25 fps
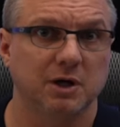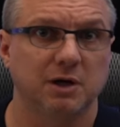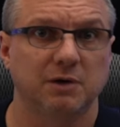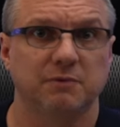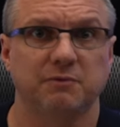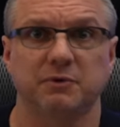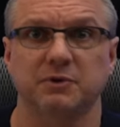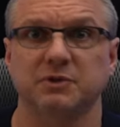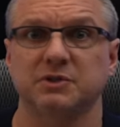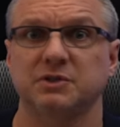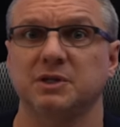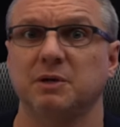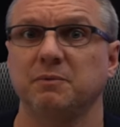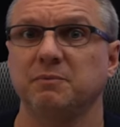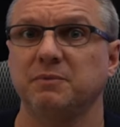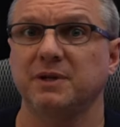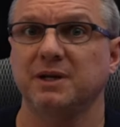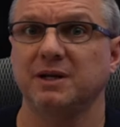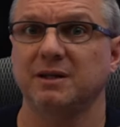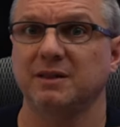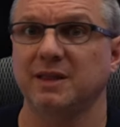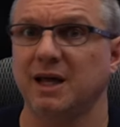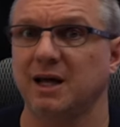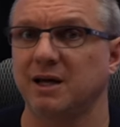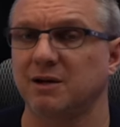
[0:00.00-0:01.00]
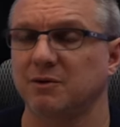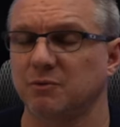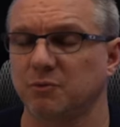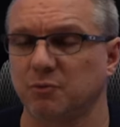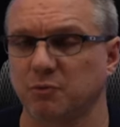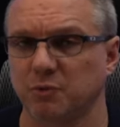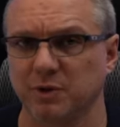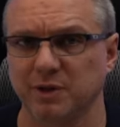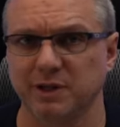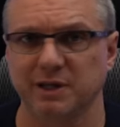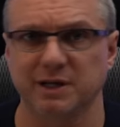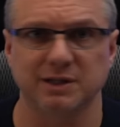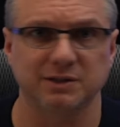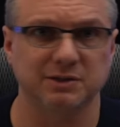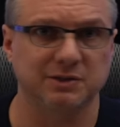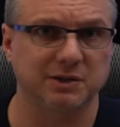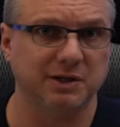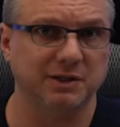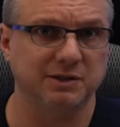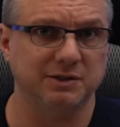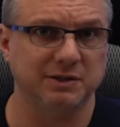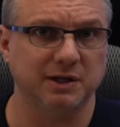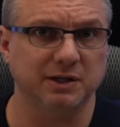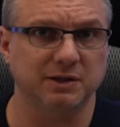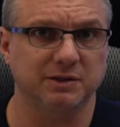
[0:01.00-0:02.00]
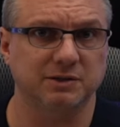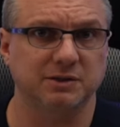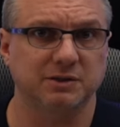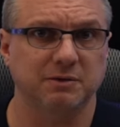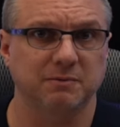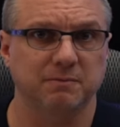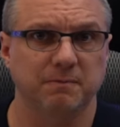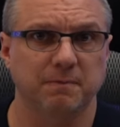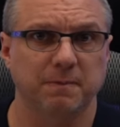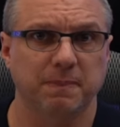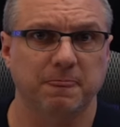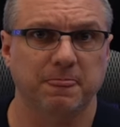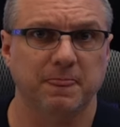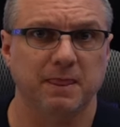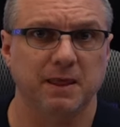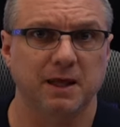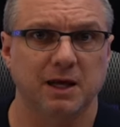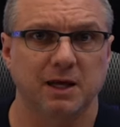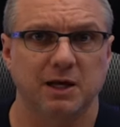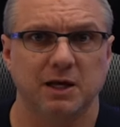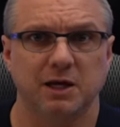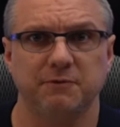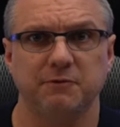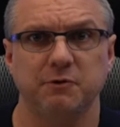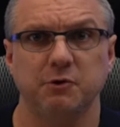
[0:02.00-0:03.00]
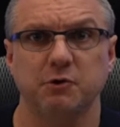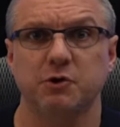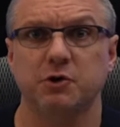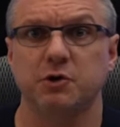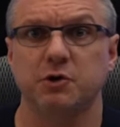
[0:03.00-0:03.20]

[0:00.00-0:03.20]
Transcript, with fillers: for something that really doesn't exist. If you're